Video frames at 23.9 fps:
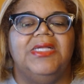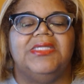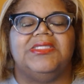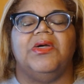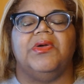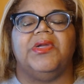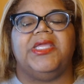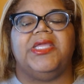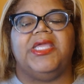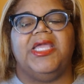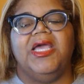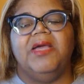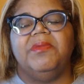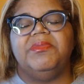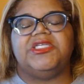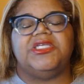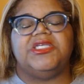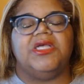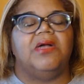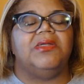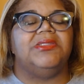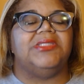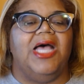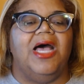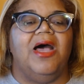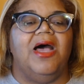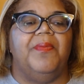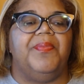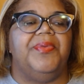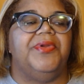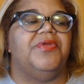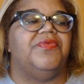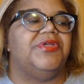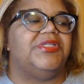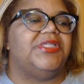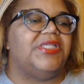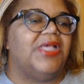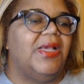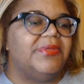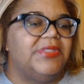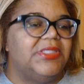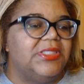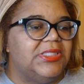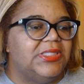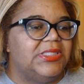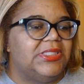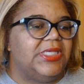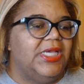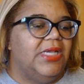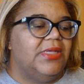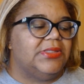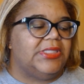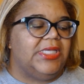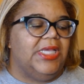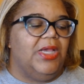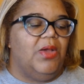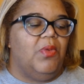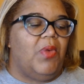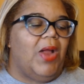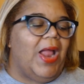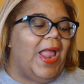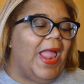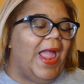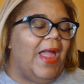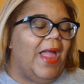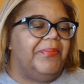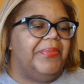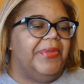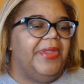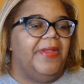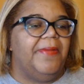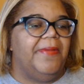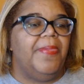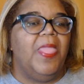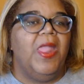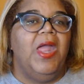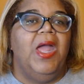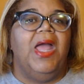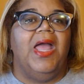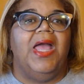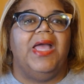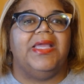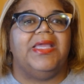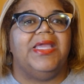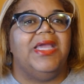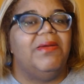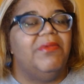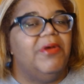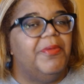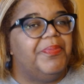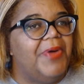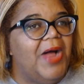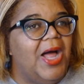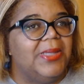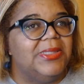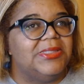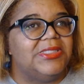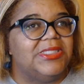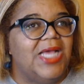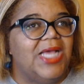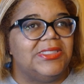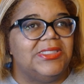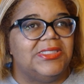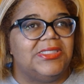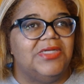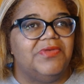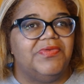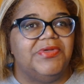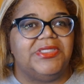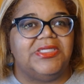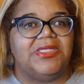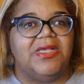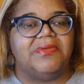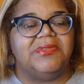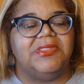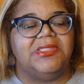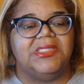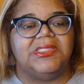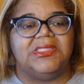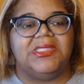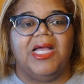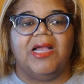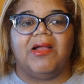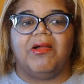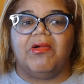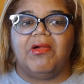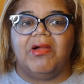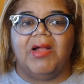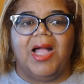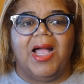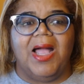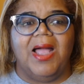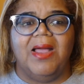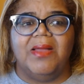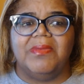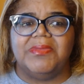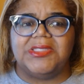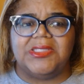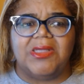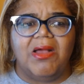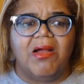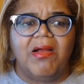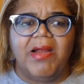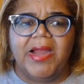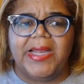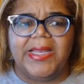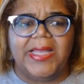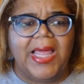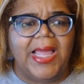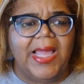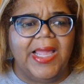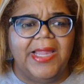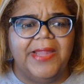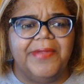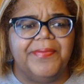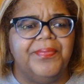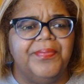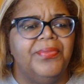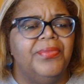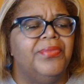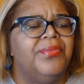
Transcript: So Kim shows up and the receptionist tells Kim what happened. And Kim apologizes to the receptionist, like, girl, I'm sorry, like,